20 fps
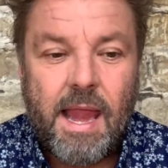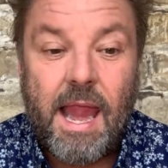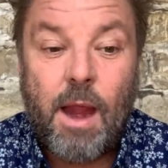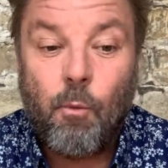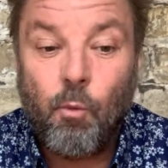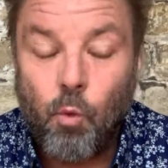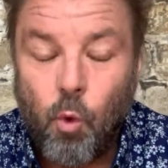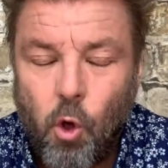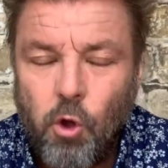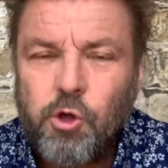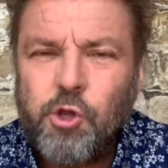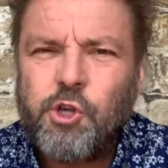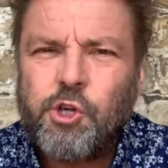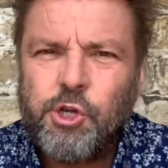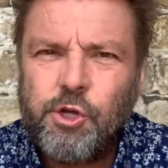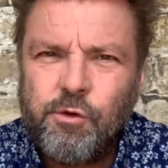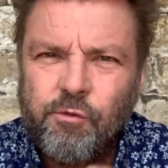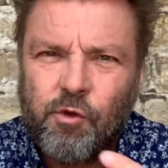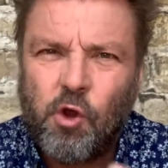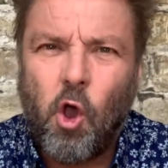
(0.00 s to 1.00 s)
once
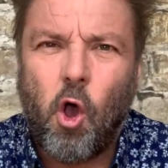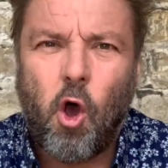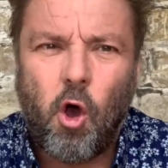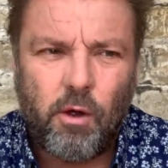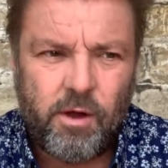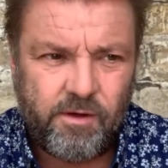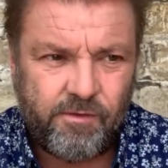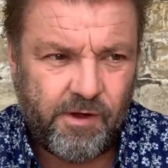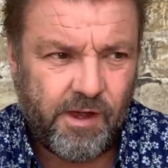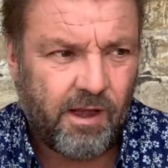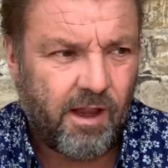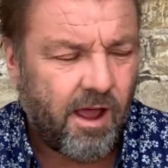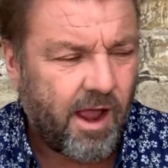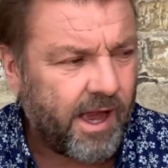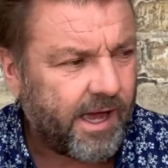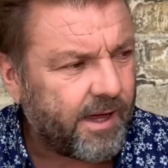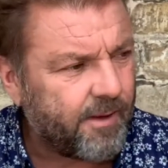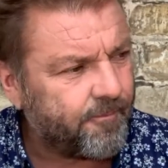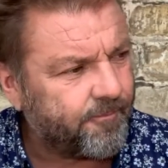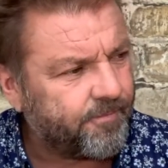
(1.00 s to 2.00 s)
you've got, if you
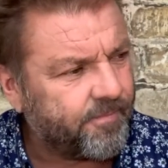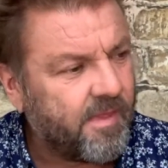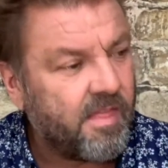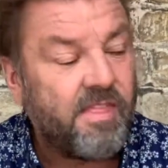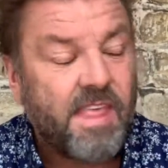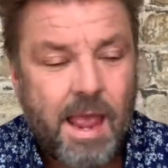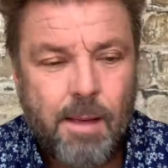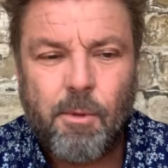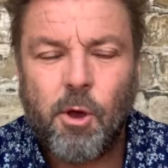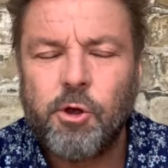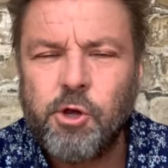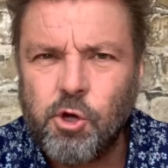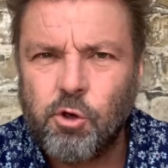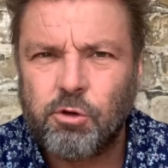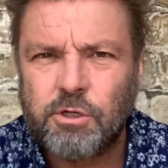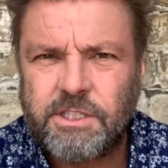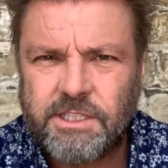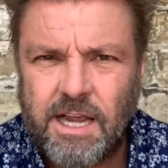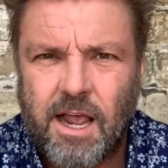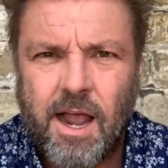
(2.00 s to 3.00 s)
like, them on
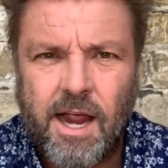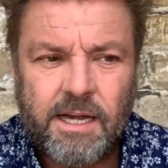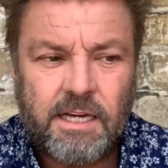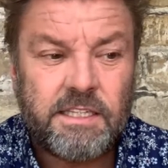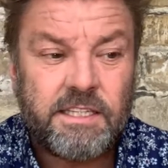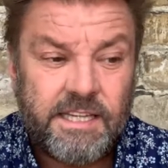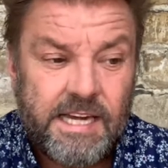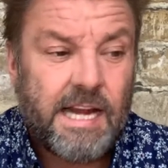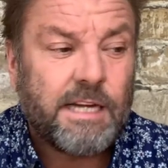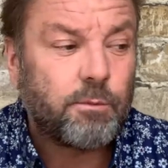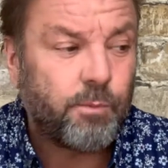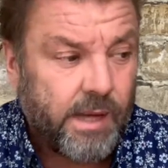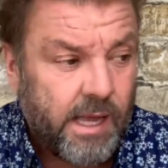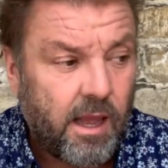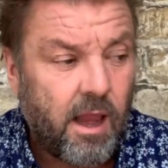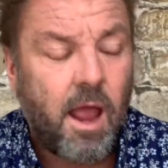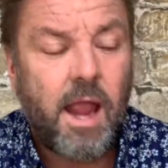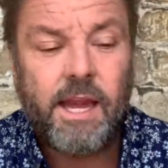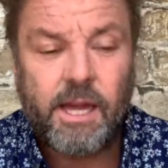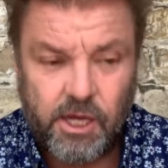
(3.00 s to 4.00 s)
your side as, yes, we
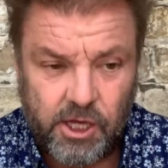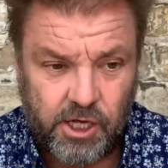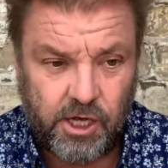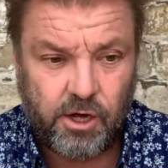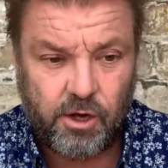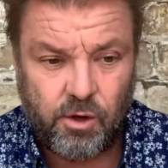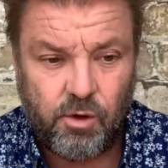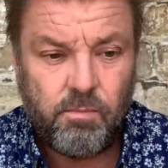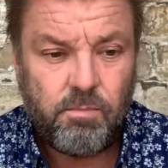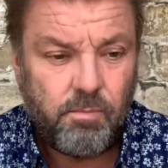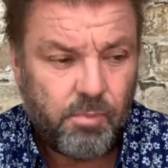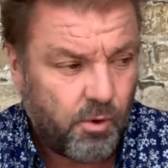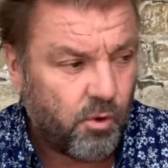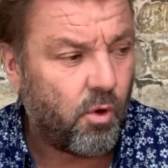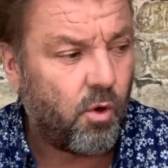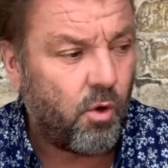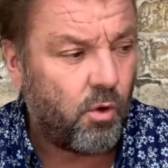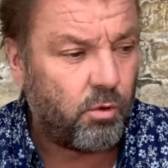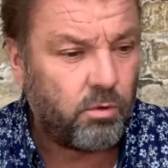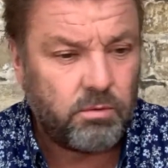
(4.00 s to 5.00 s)
like you,
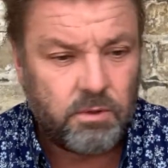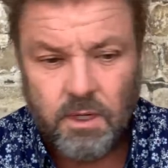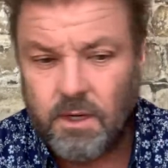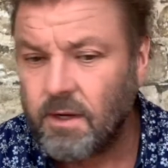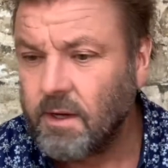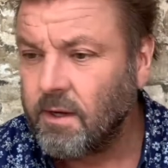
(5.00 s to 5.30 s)
Paul,